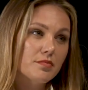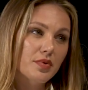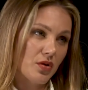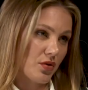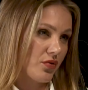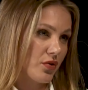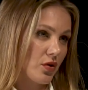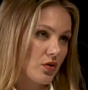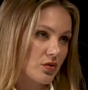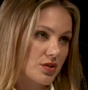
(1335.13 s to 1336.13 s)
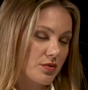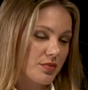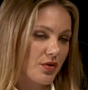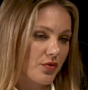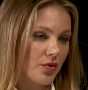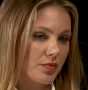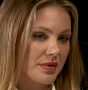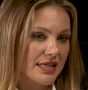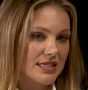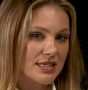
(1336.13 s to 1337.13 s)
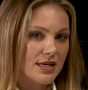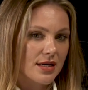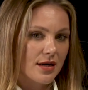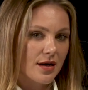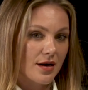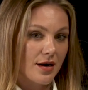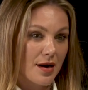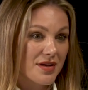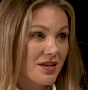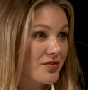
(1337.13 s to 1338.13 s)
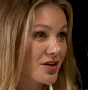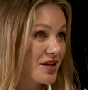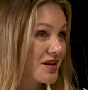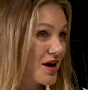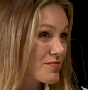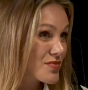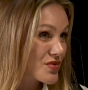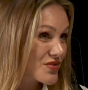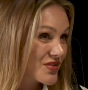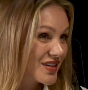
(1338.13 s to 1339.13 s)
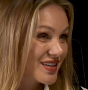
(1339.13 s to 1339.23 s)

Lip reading: beautiful also, beautiful place. I've been even in Yanbu,